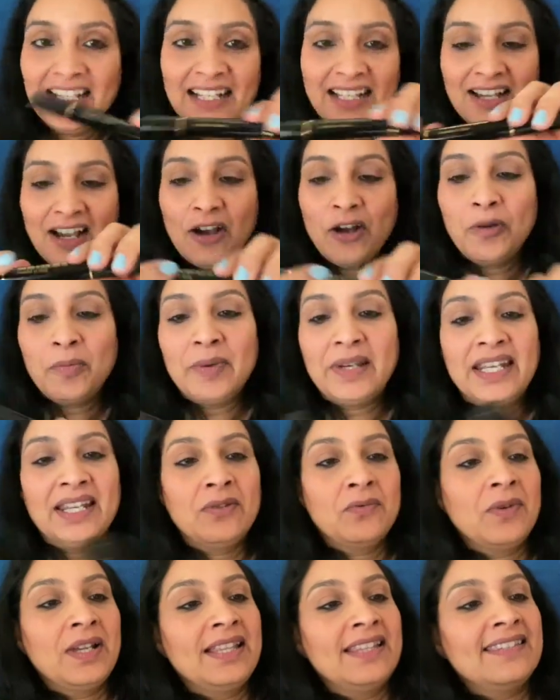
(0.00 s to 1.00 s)
Opening
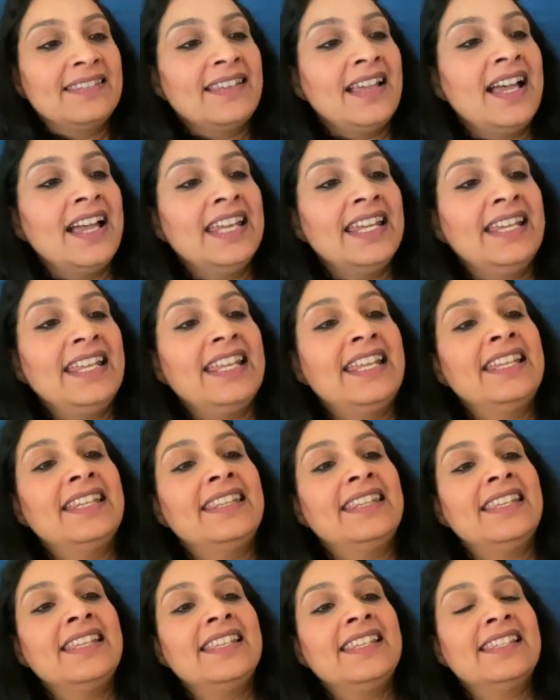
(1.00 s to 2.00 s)
one side, and
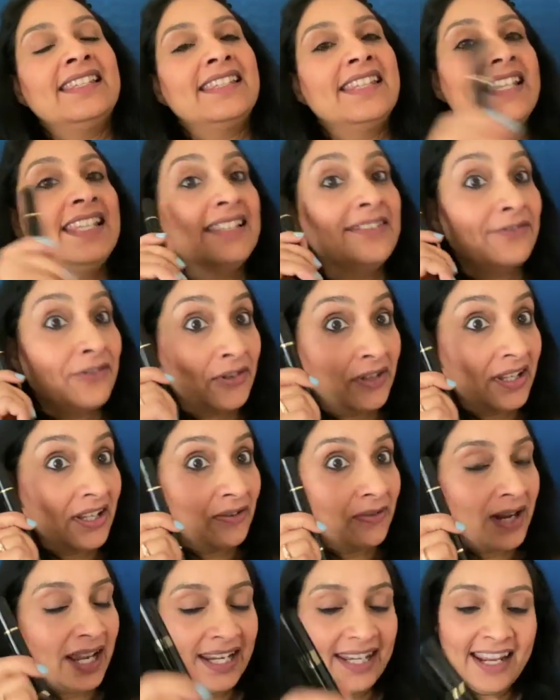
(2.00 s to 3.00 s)
this is for the
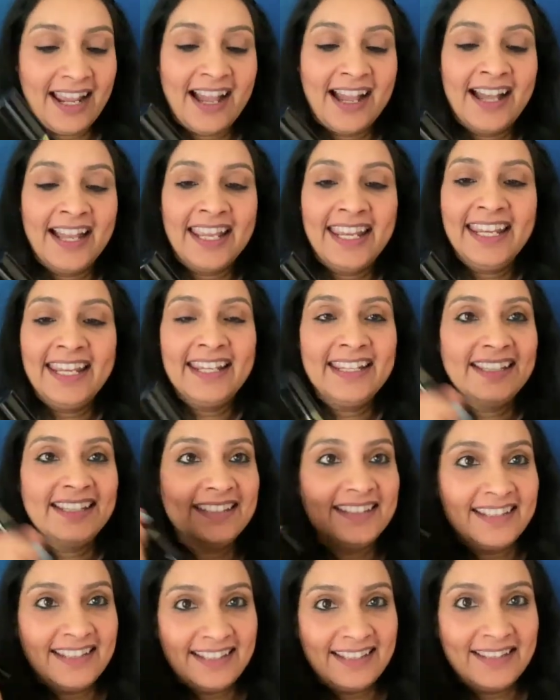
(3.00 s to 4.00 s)
right eye.
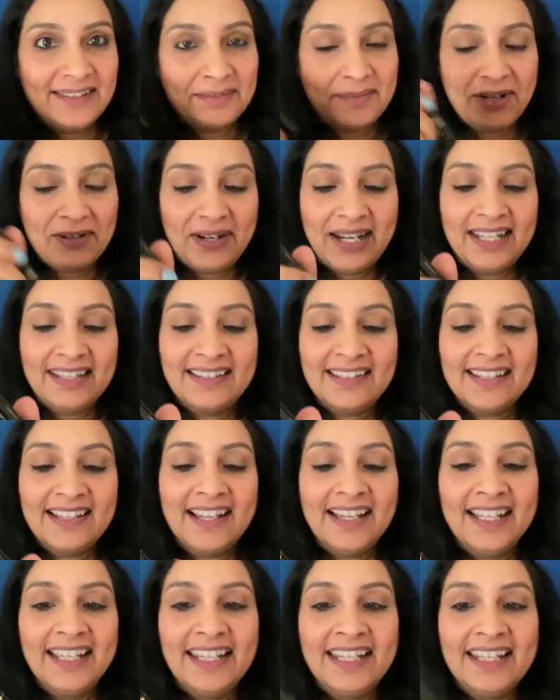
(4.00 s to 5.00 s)
This is my right
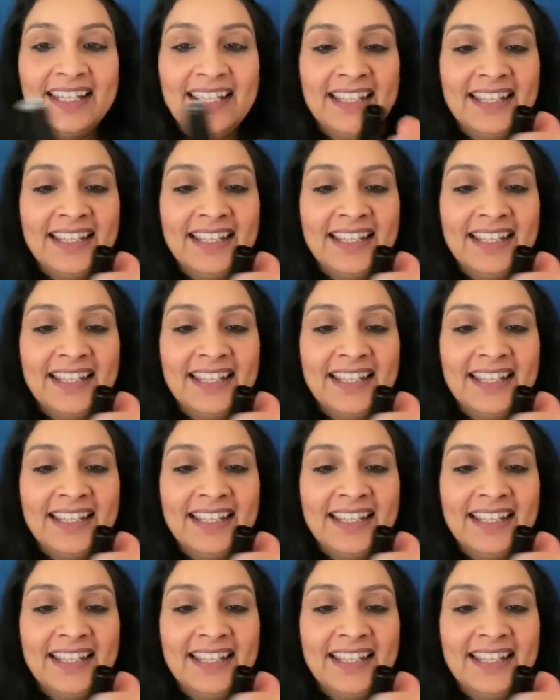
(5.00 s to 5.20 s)
side.